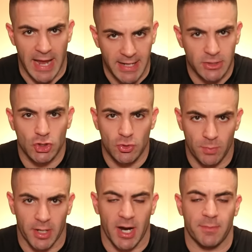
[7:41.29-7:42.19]
and
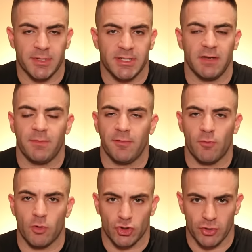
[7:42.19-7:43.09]
supercompensate
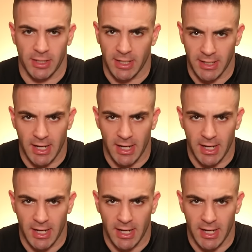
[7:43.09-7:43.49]
before training